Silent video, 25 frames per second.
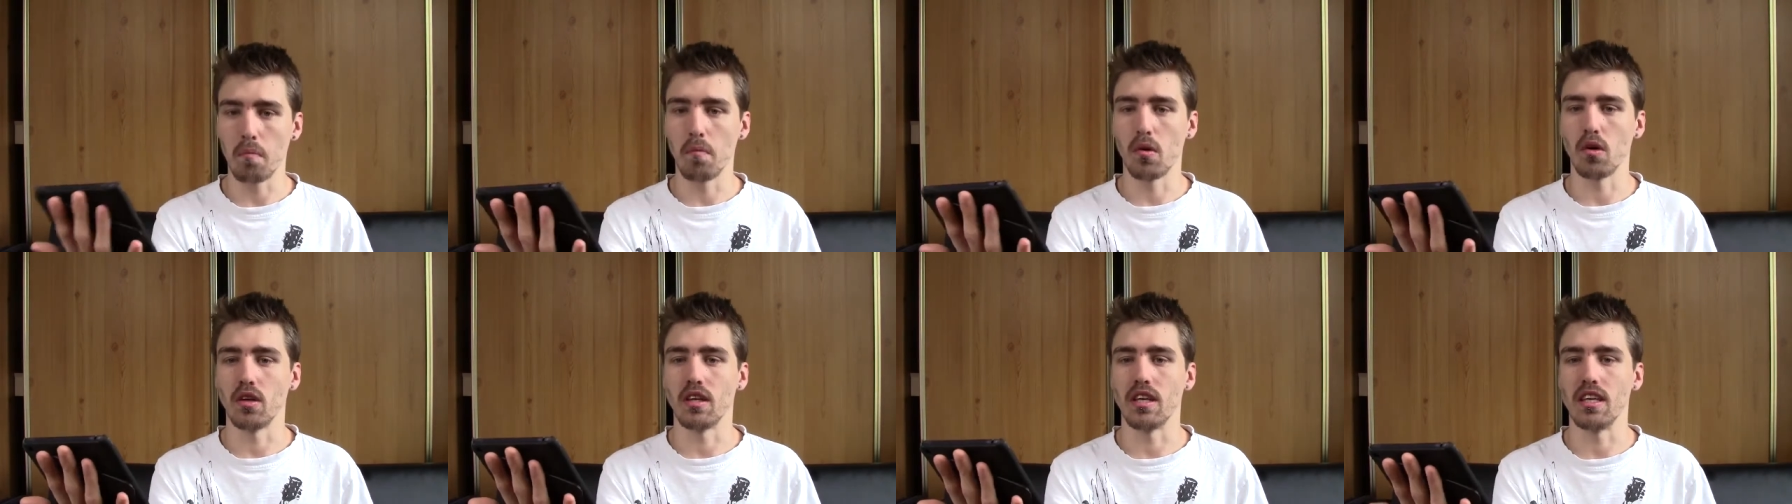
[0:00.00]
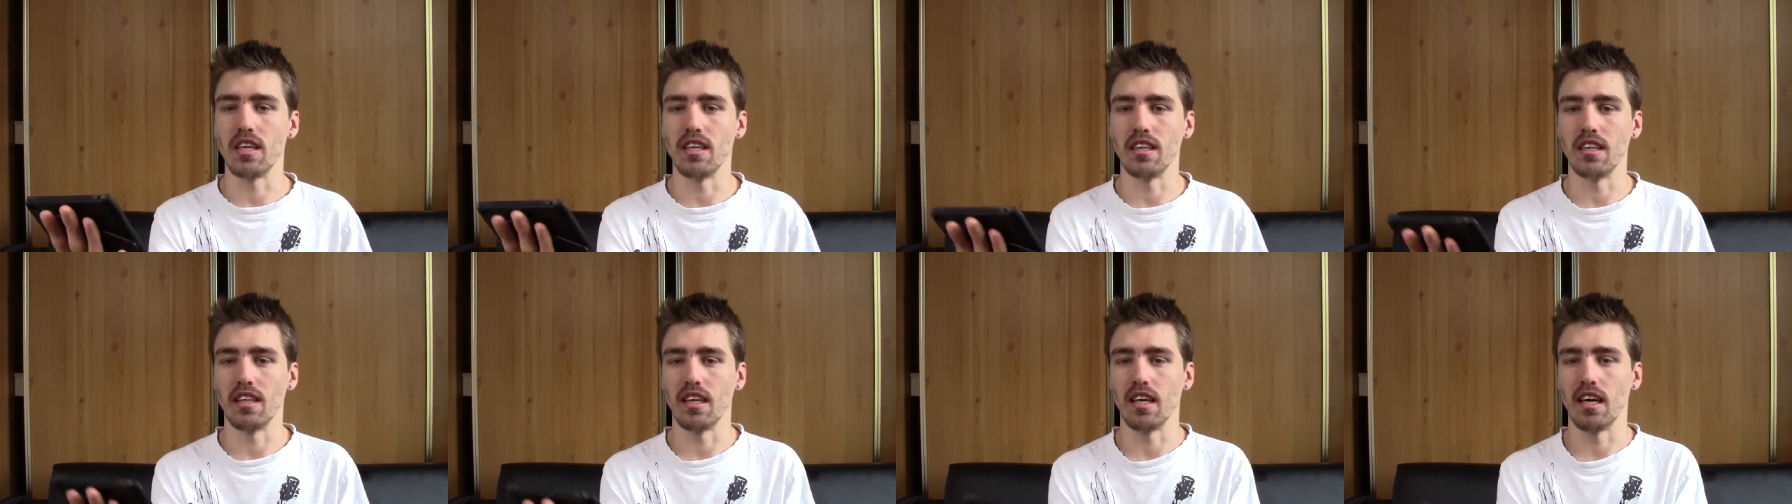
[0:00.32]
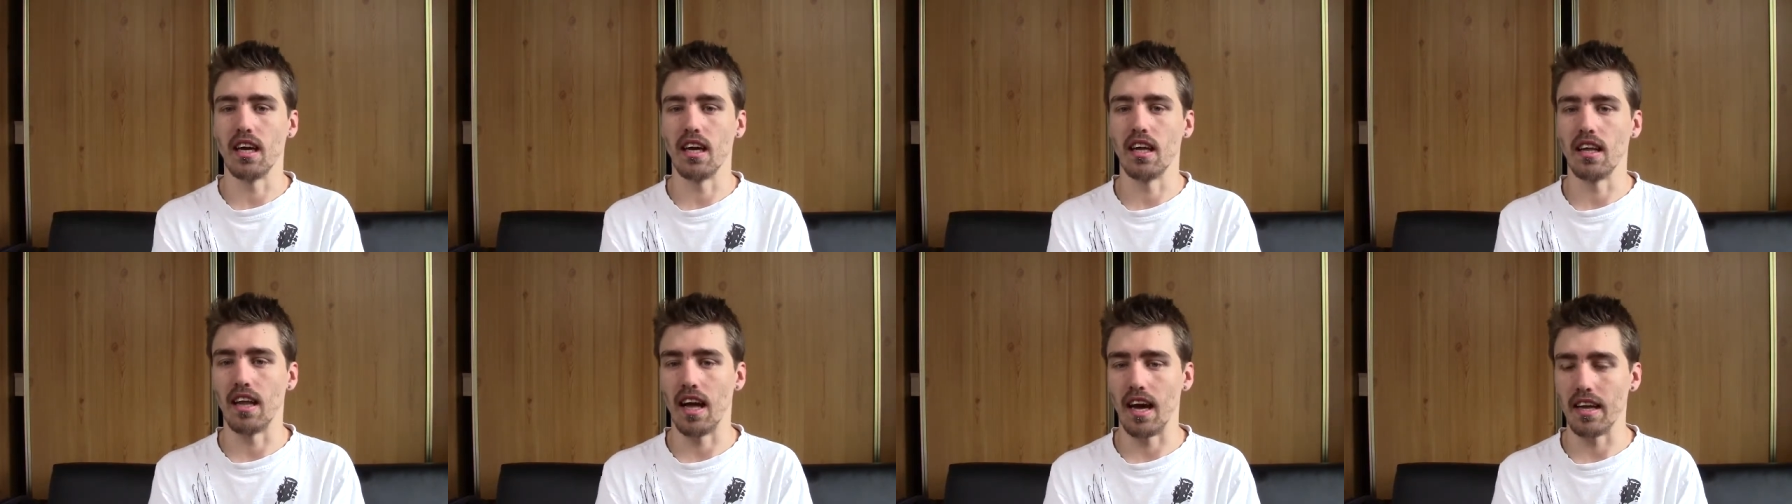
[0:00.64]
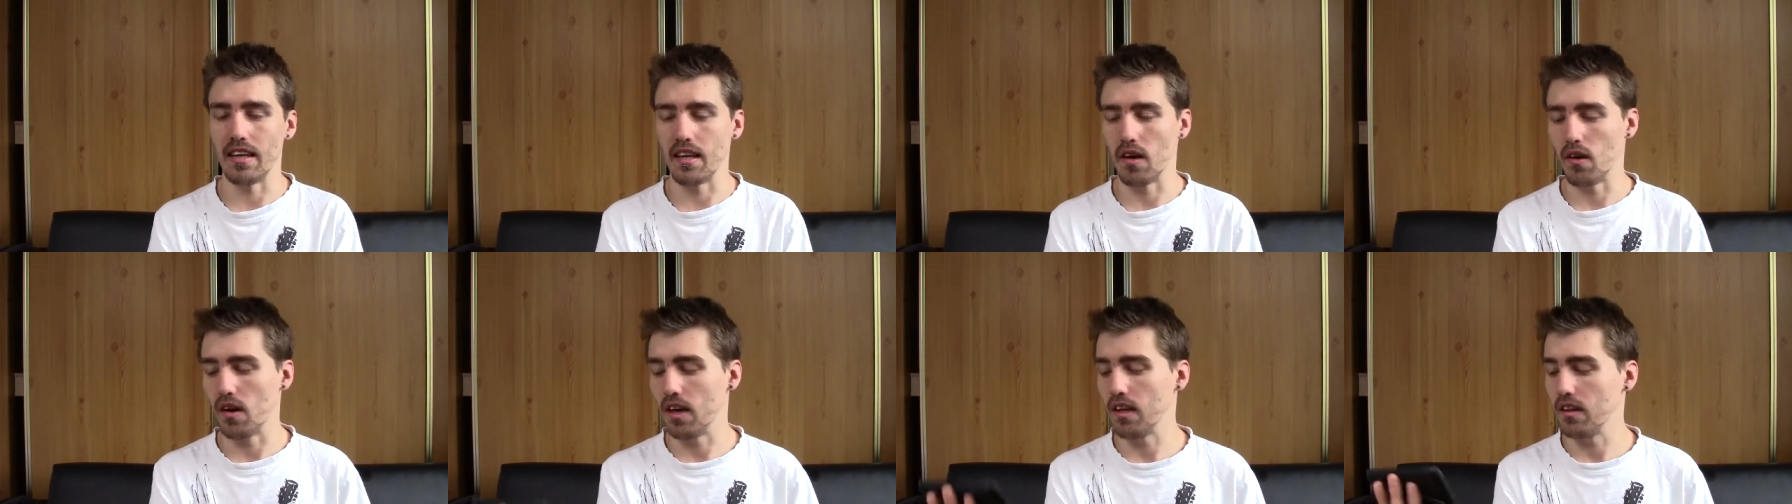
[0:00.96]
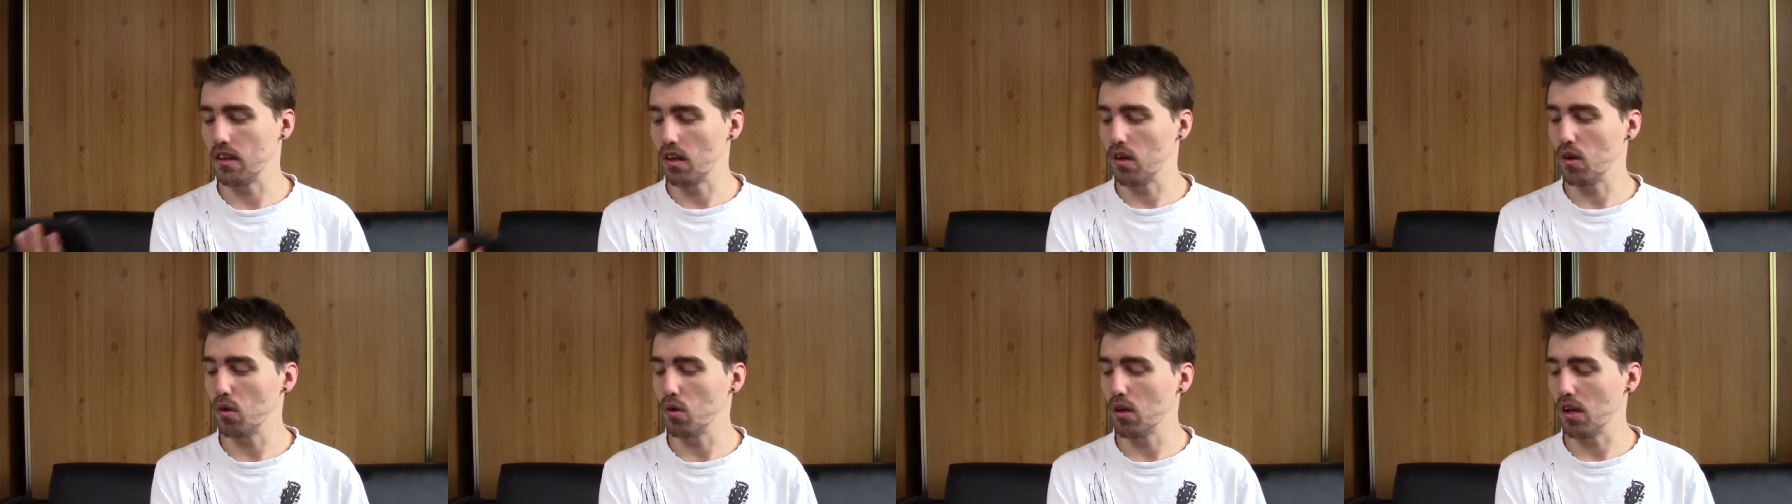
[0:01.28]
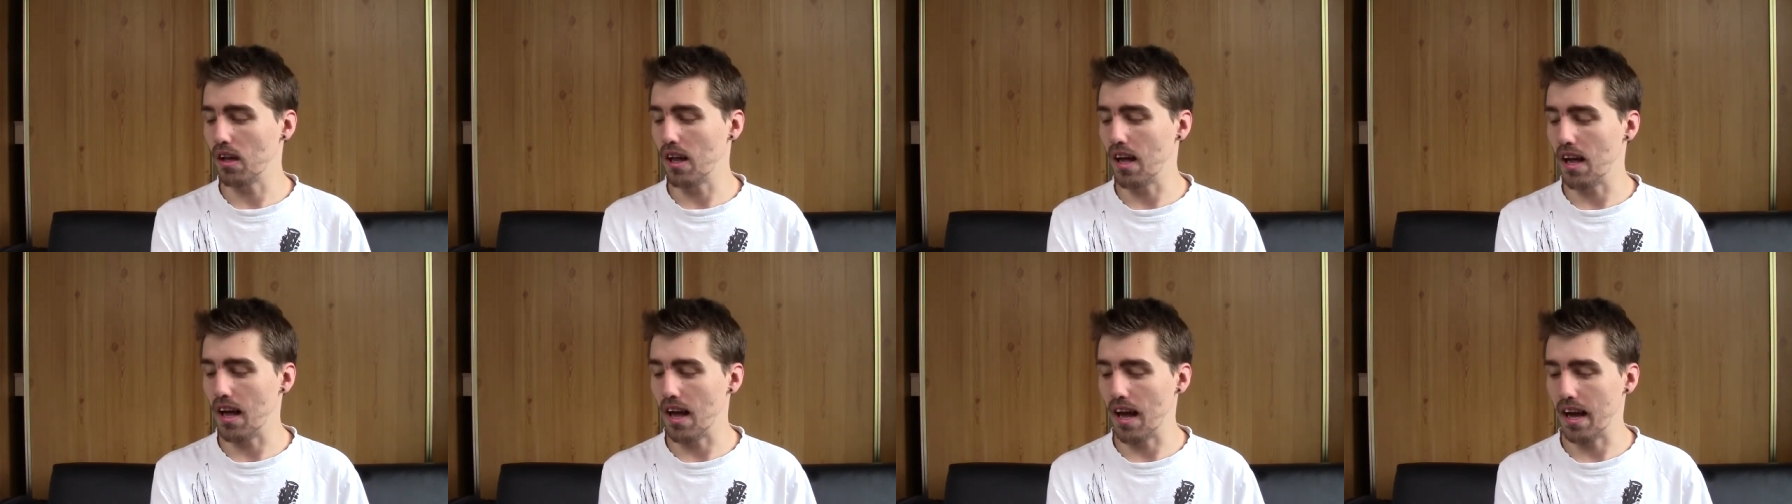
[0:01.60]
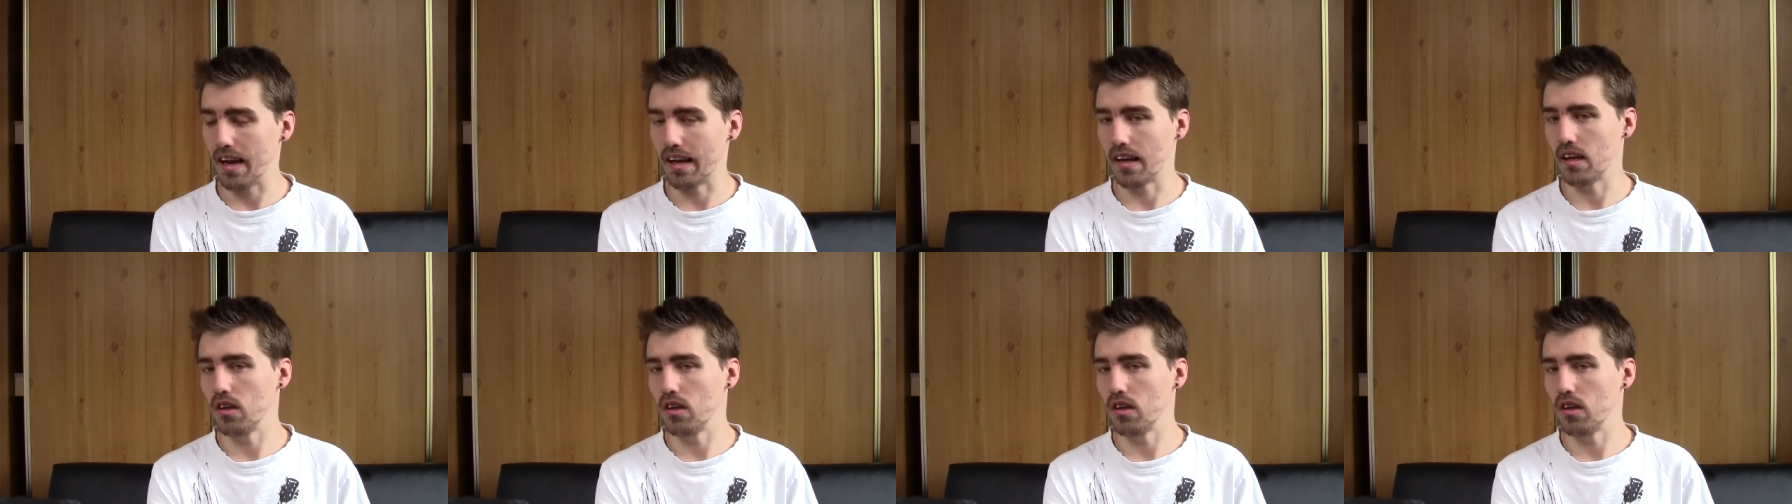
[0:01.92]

much easier that I don't have to hold it like that.